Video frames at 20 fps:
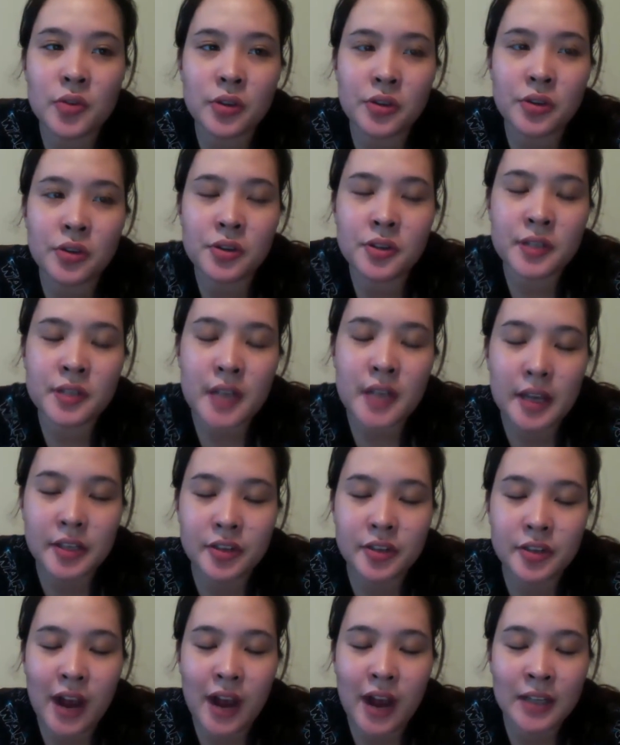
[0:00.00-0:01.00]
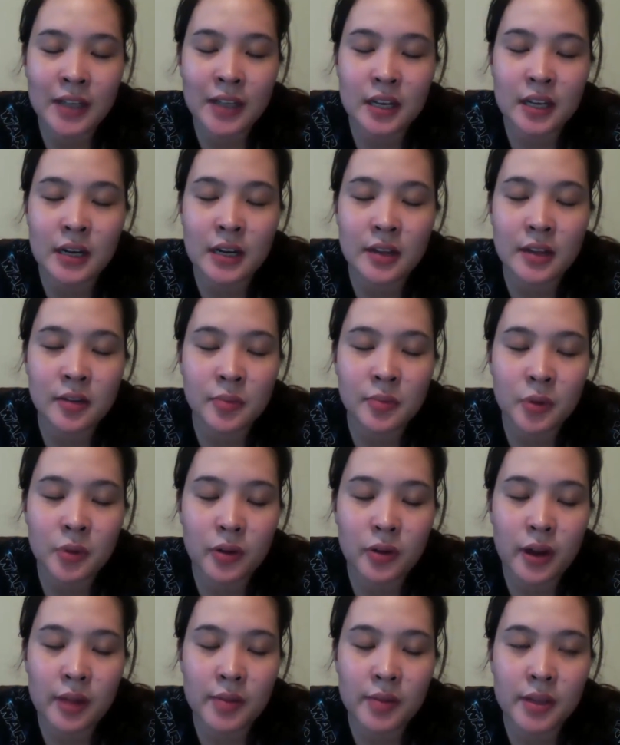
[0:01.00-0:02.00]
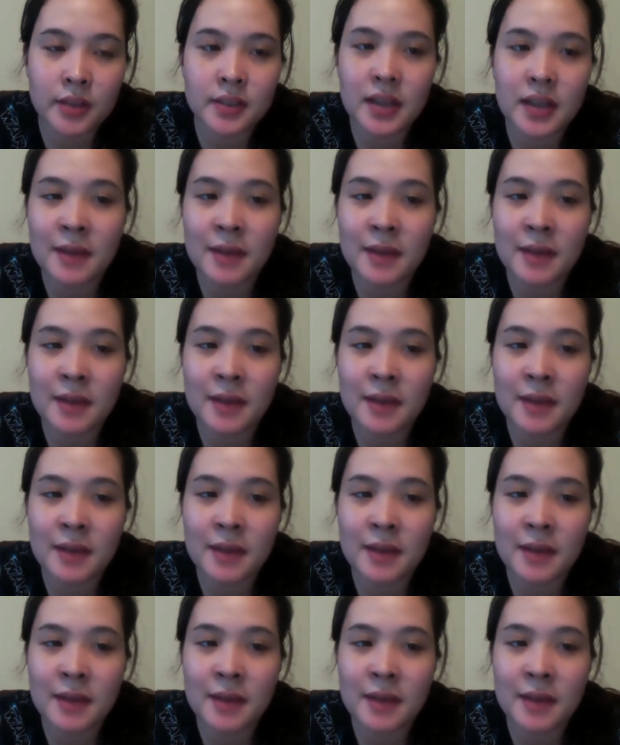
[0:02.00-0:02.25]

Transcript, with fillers: use like Scratch and other programmings?